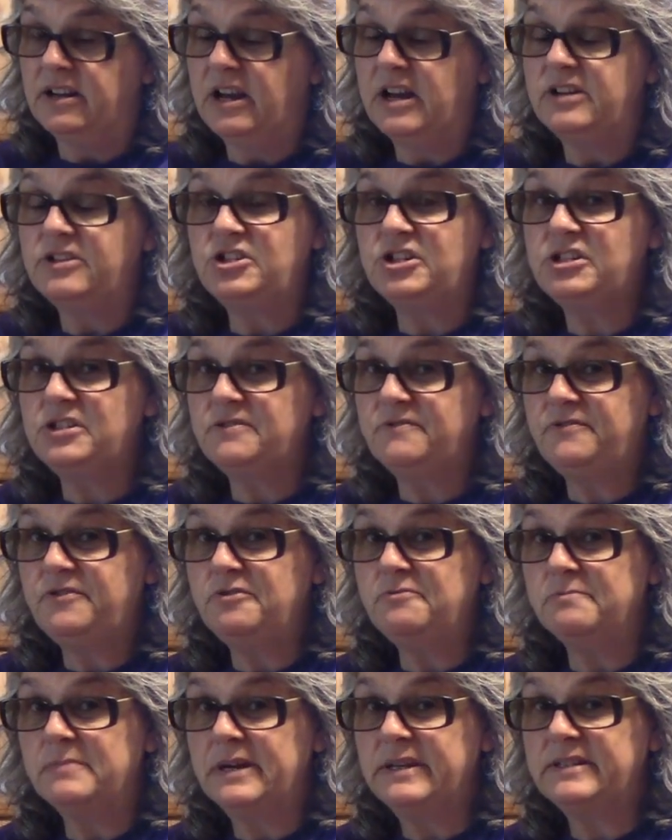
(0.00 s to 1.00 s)
Just a
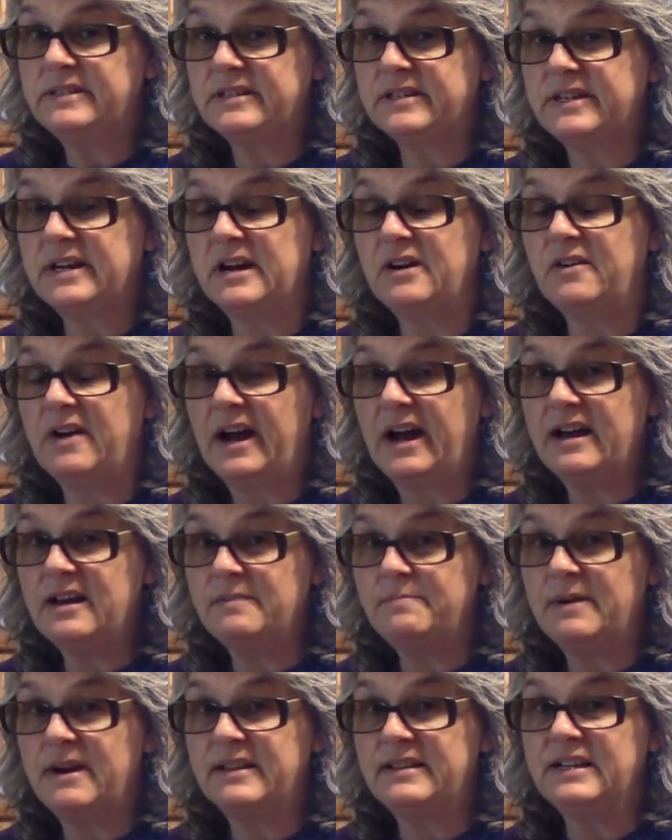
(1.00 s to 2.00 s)
few months ago I
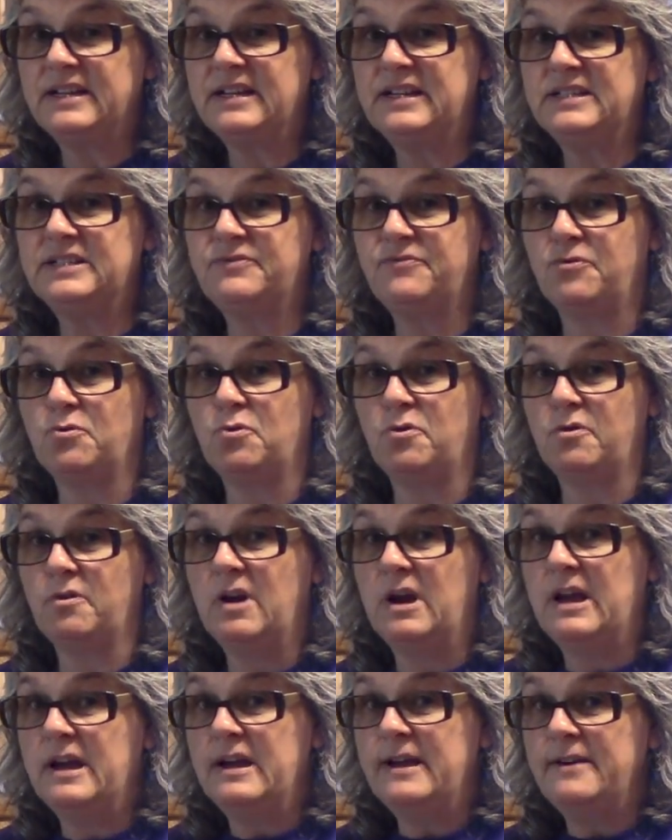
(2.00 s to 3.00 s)
could buy these for
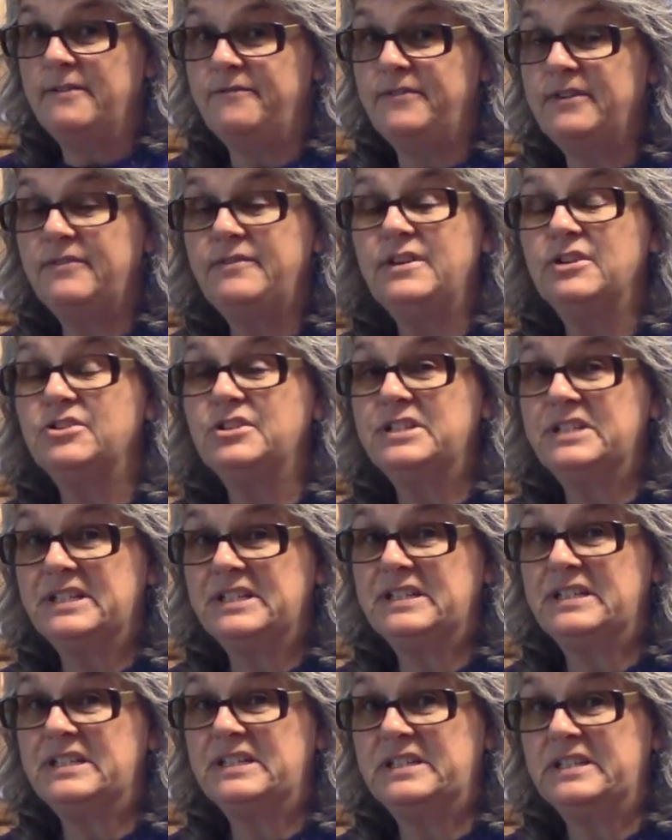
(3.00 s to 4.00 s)
50 or
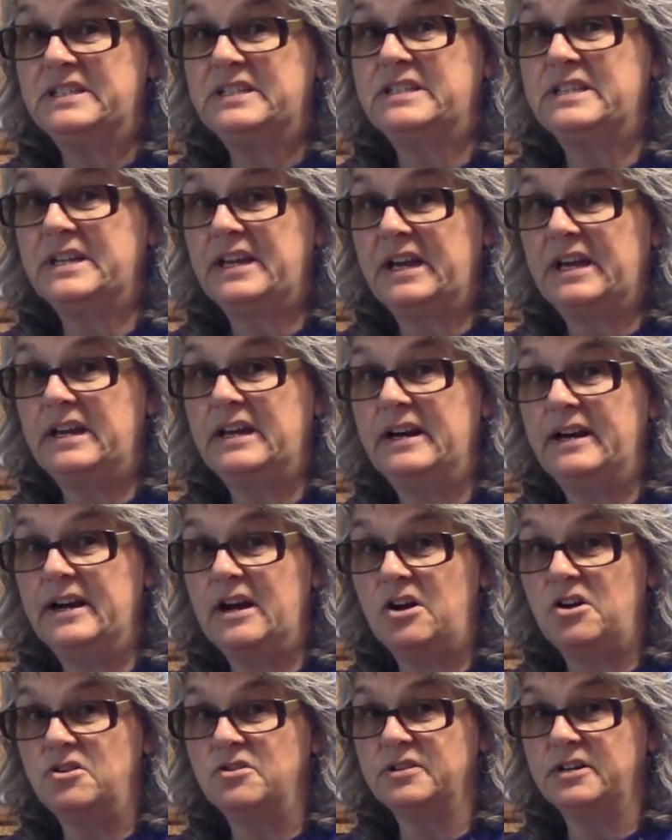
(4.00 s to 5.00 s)
60 cents a can at
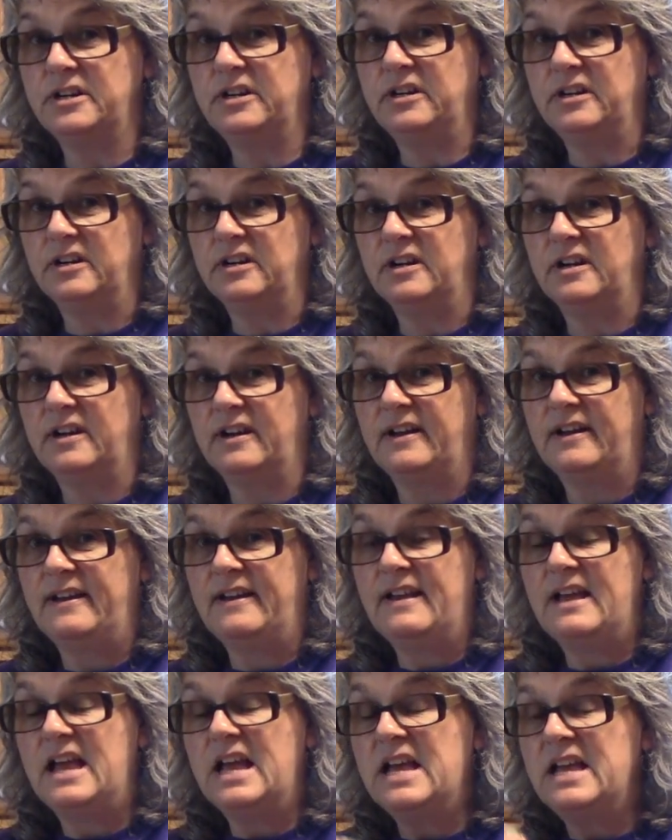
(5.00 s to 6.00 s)
Aldi.
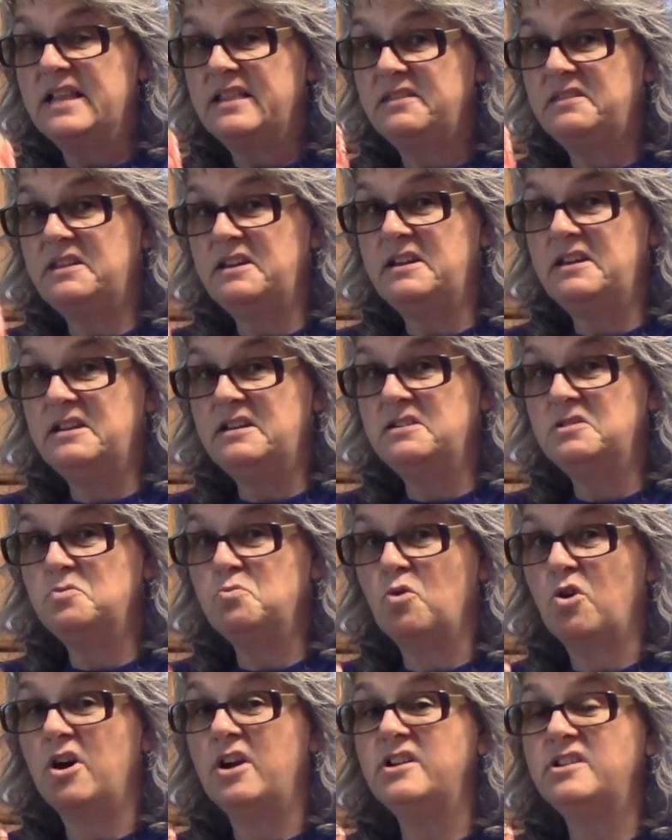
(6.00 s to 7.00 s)
These
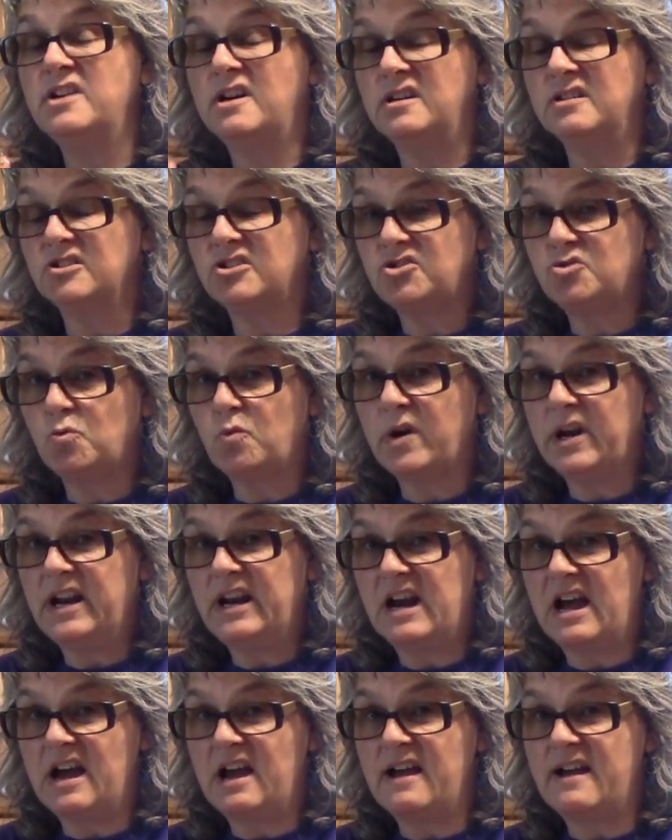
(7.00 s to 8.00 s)
were
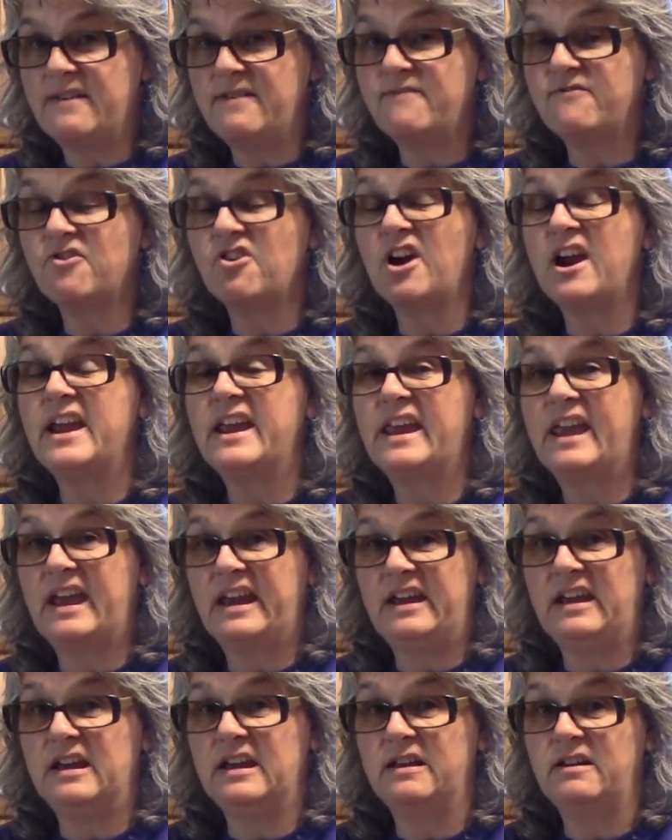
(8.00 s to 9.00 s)
$1.29 for a
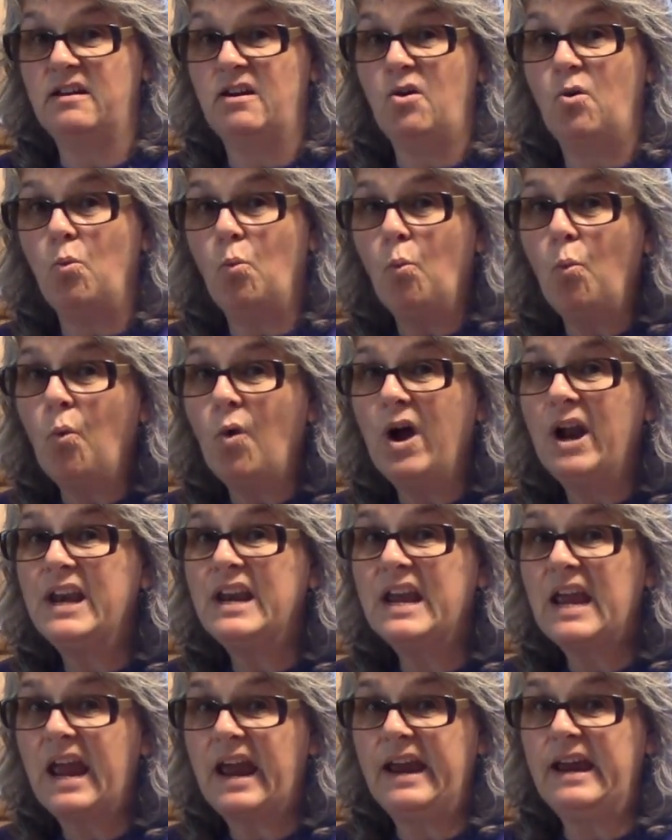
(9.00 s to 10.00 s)
can. One
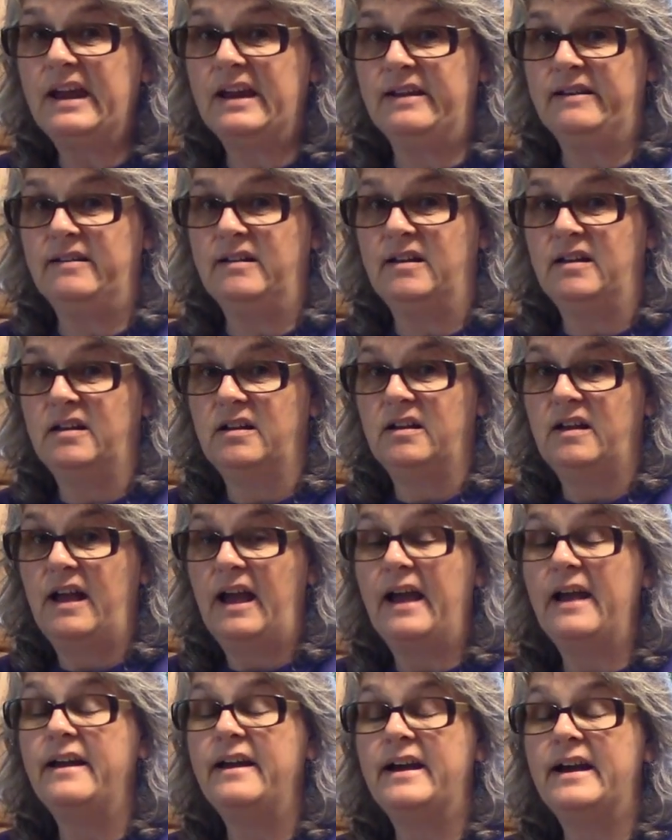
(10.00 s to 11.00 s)
can.
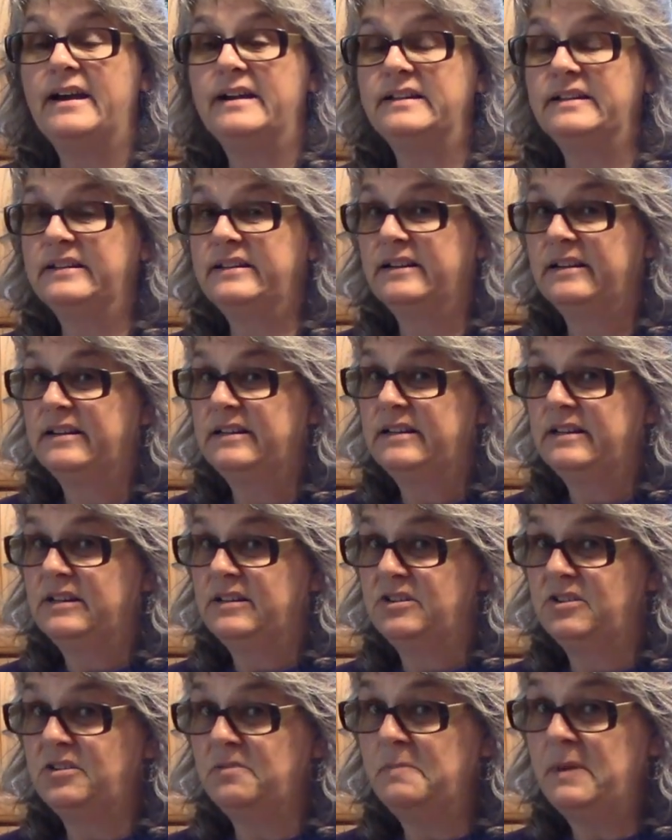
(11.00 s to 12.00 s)
And
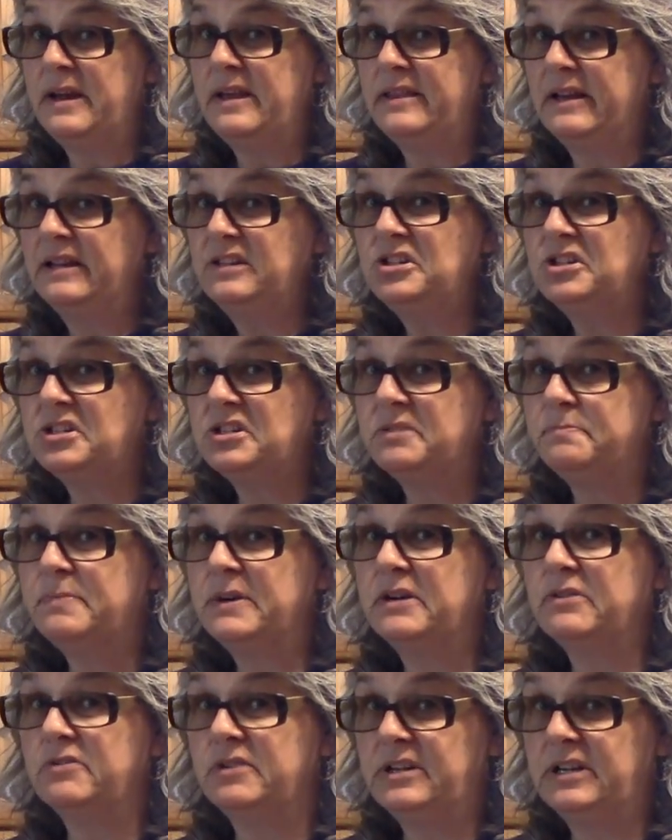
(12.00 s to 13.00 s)
to me that's just a
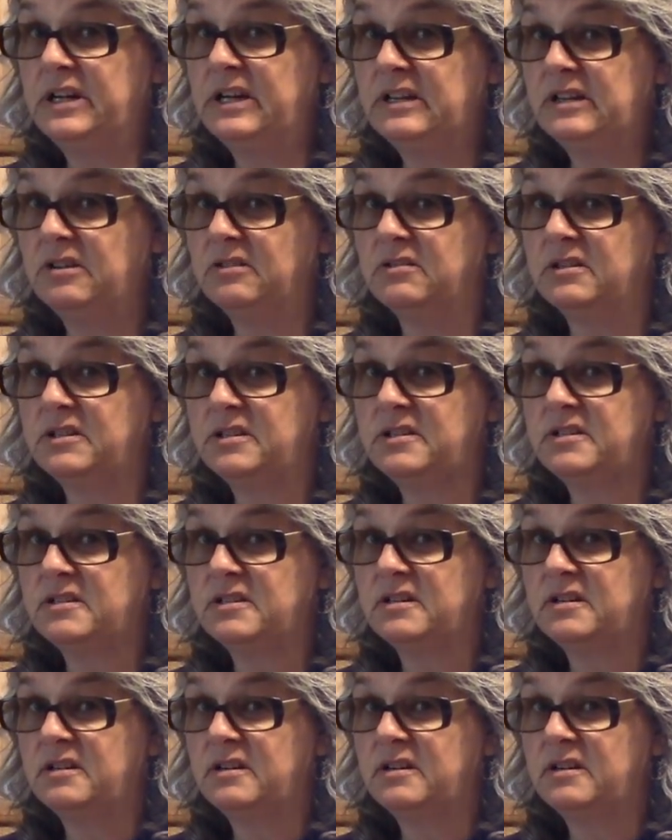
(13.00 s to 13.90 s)
bit ridiculous.